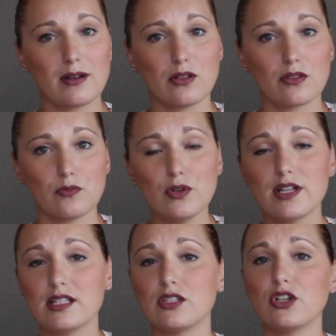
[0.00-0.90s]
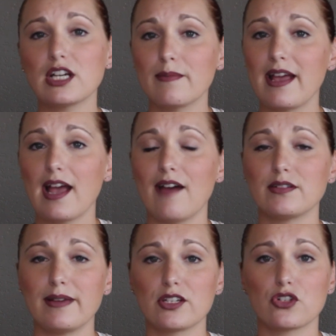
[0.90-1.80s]
middle of the woods, you're gonna have
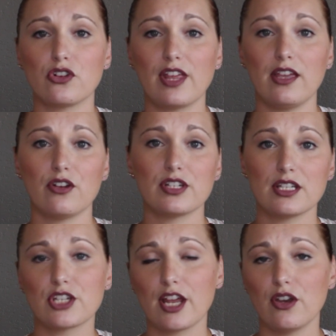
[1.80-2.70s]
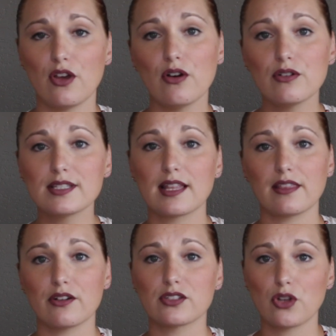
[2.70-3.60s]
to make sure that your DJ knows that
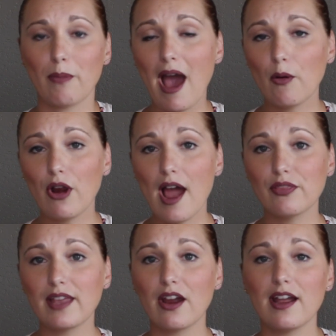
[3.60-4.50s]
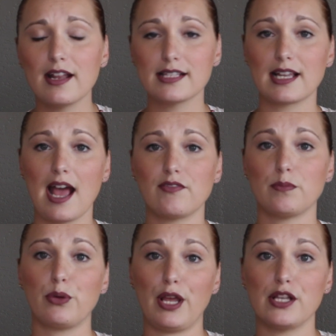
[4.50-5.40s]
there is no power out there and he's gonna have to
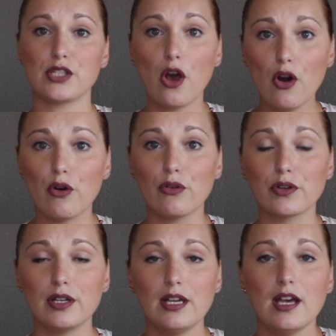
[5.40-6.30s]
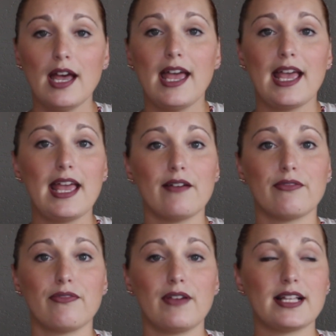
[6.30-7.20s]
bring his own.
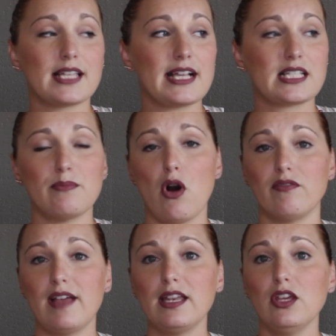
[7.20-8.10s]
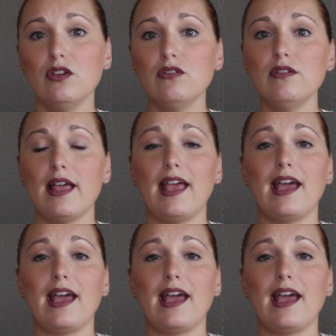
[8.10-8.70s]
If it's a small venue